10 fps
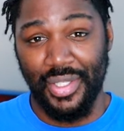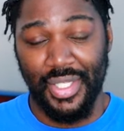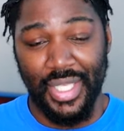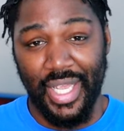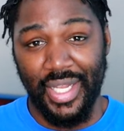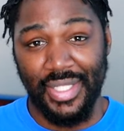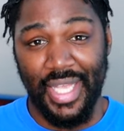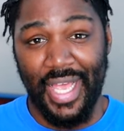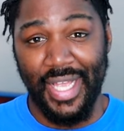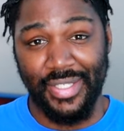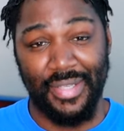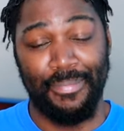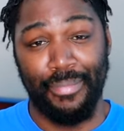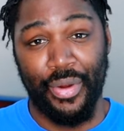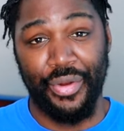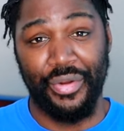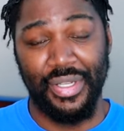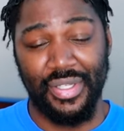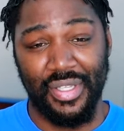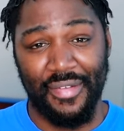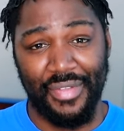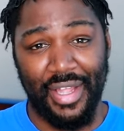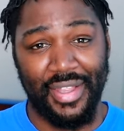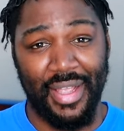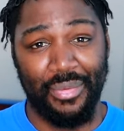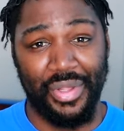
to these heinous acts of murder and stuff like that,